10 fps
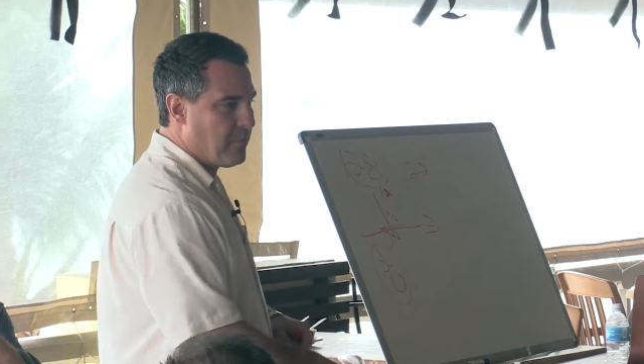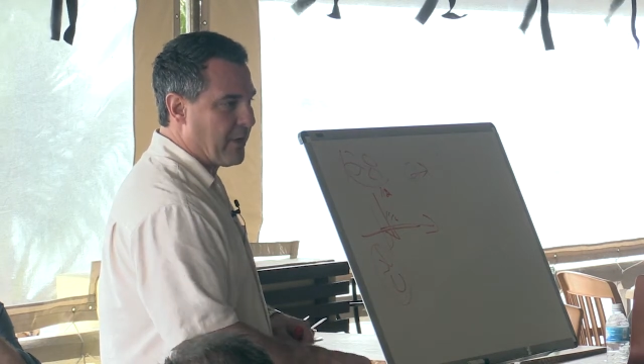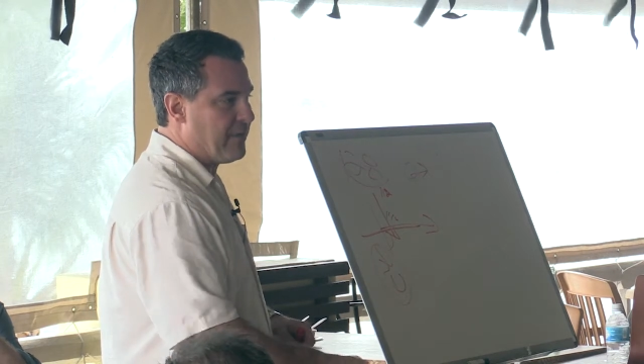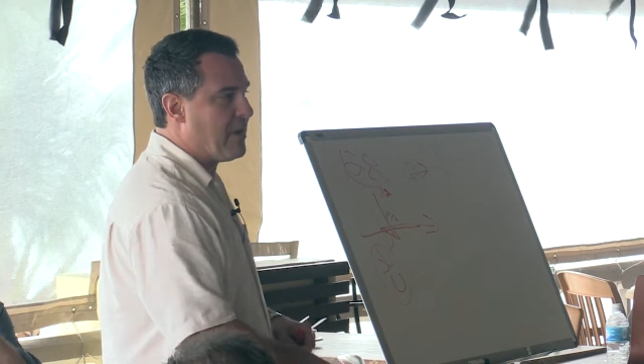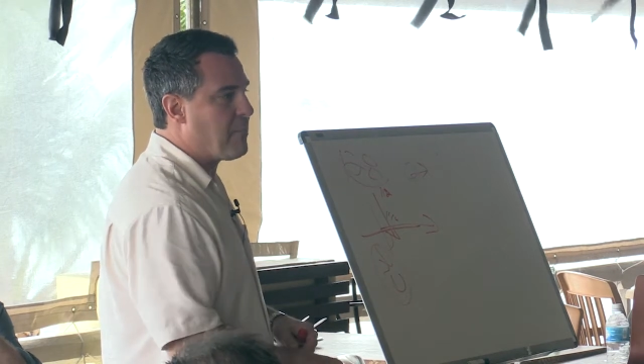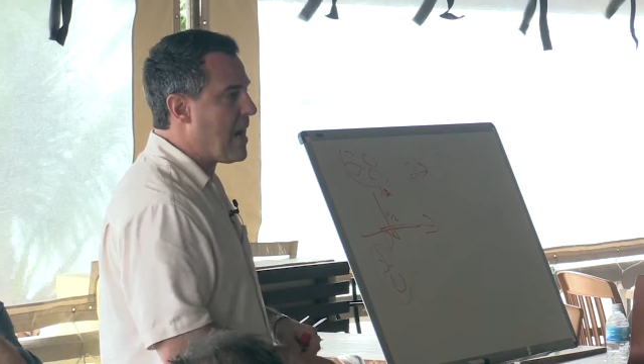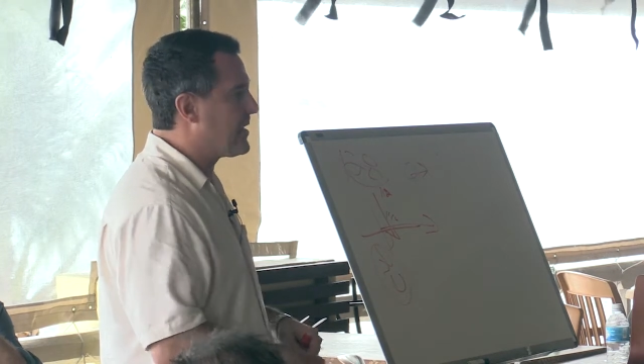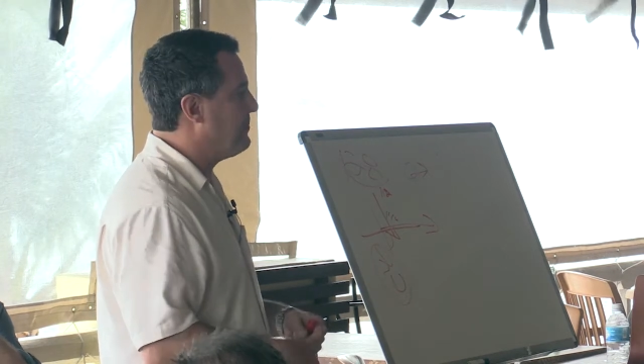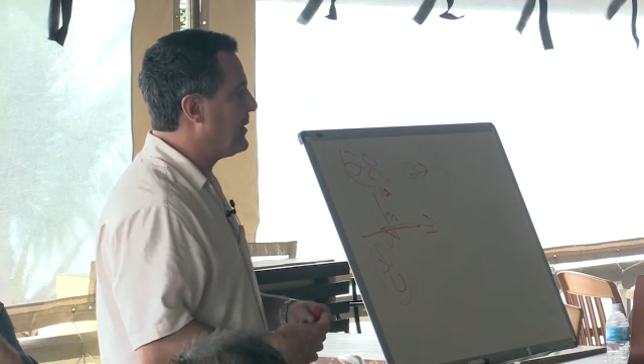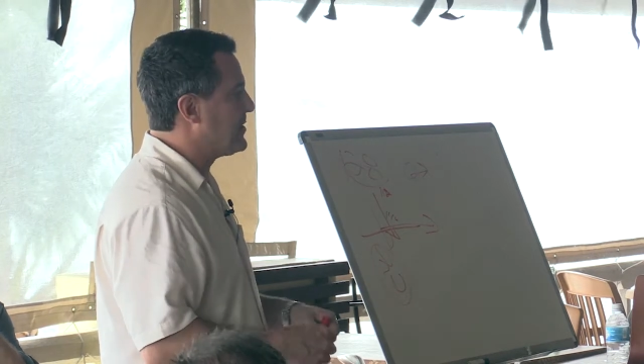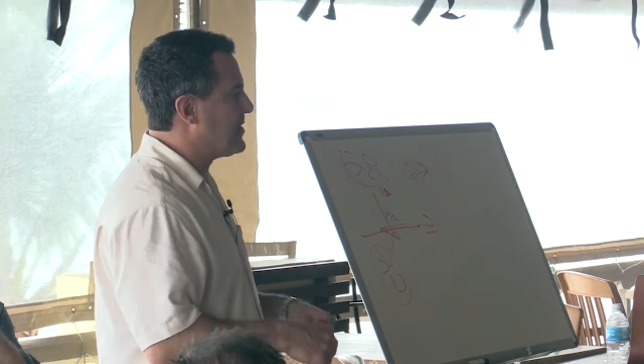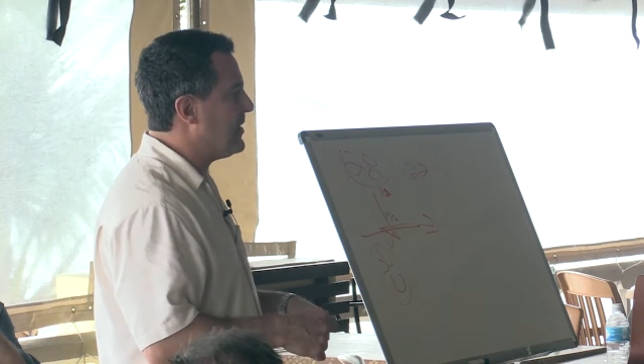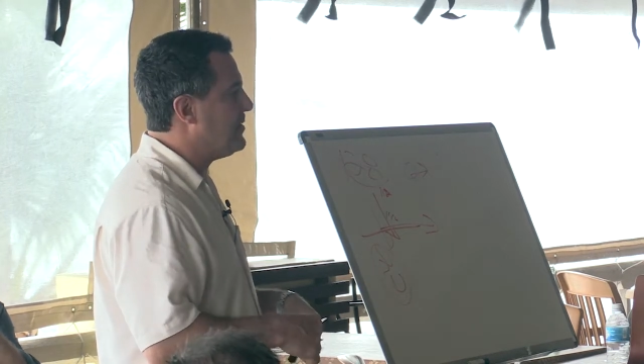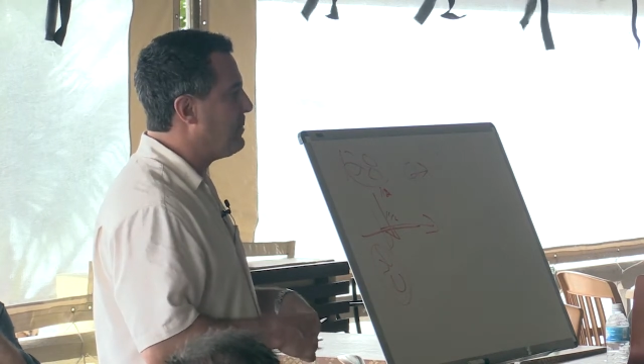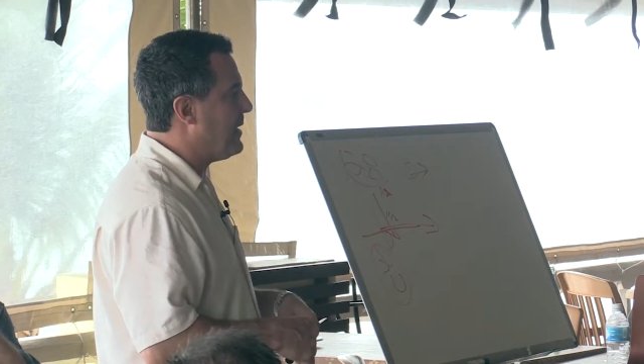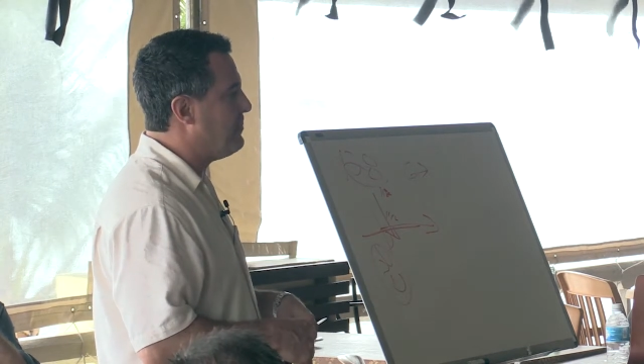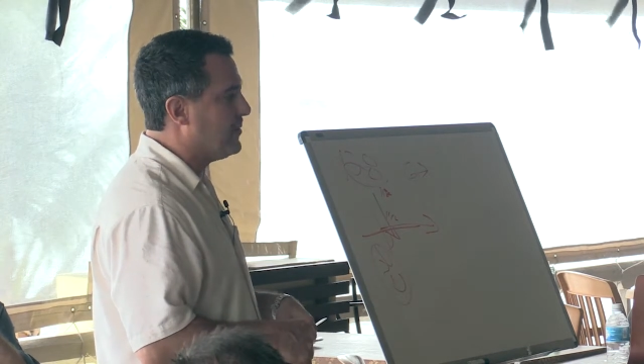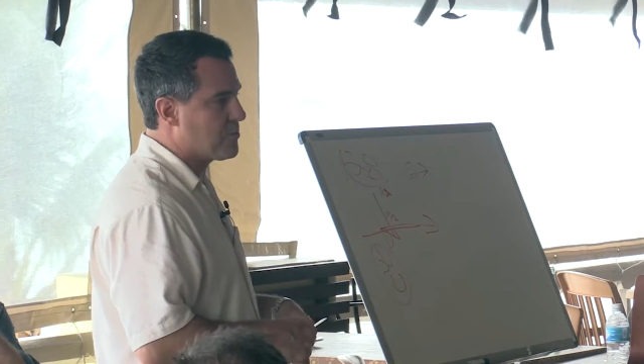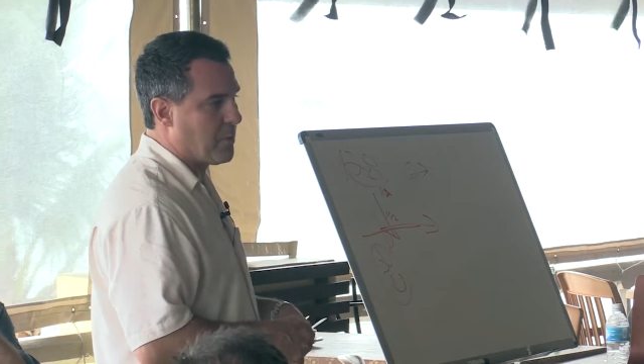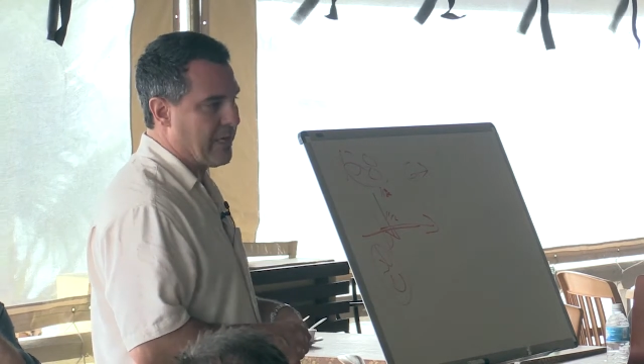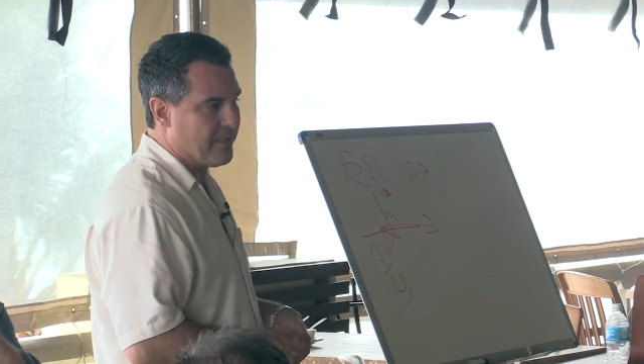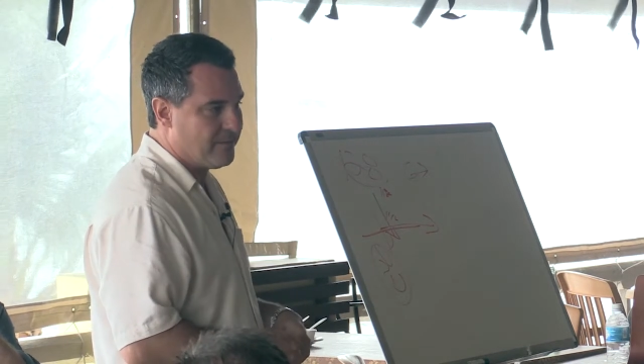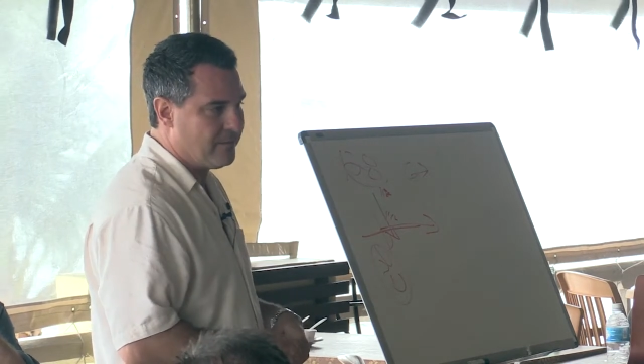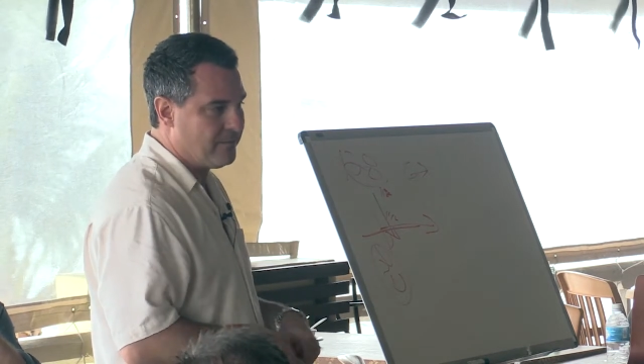Put it in their pocket because they need to pay bills where?